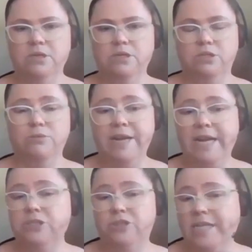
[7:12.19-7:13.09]
So
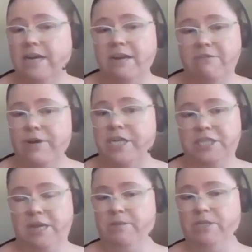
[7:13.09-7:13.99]
really, straight out of reg
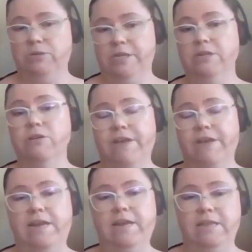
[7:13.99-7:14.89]
time, I joined
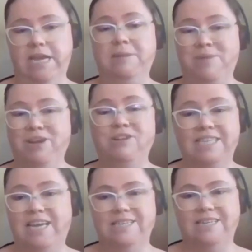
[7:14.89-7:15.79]
Anova in the NPO
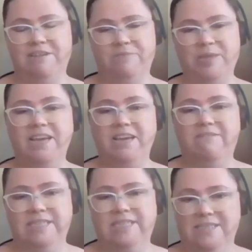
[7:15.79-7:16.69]
sector, and I've been there
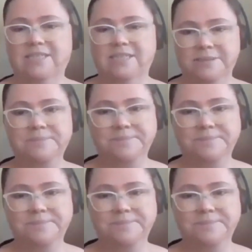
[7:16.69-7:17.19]
ever since.